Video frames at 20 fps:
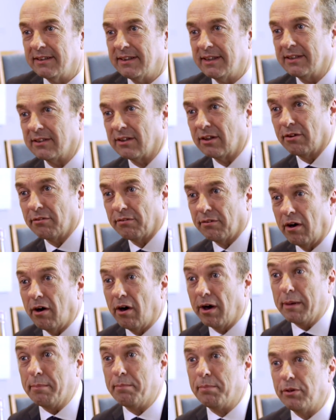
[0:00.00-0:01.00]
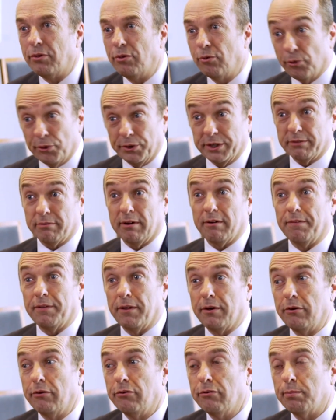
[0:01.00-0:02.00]
I think there's a lot of hype and noise around
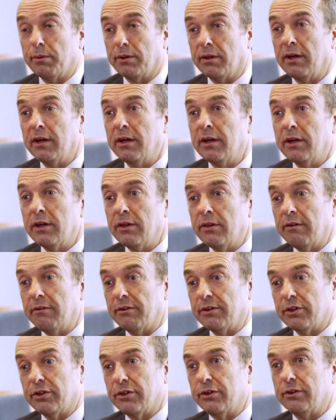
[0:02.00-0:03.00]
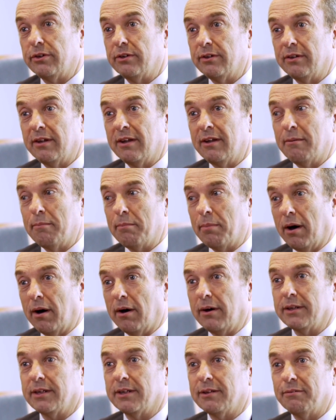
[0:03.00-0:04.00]
those, but there are certain
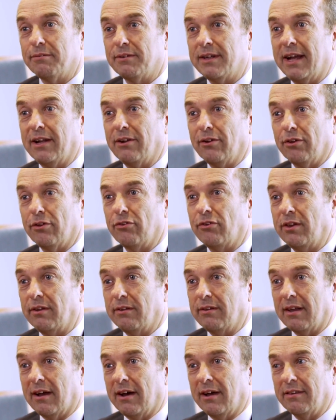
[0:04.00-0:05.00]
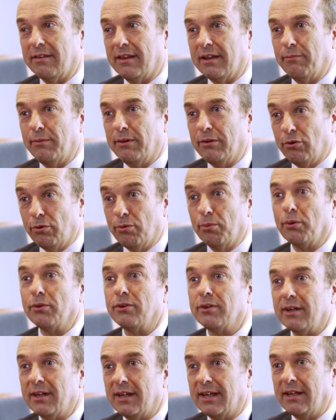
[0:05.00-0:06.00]
parts of technology that I think we do
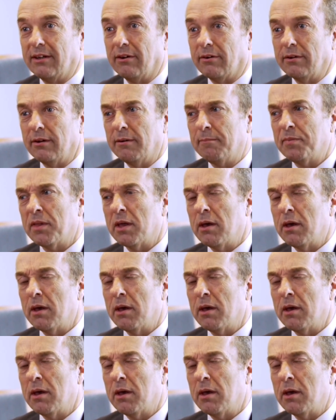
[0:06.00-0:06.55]
want to lead on.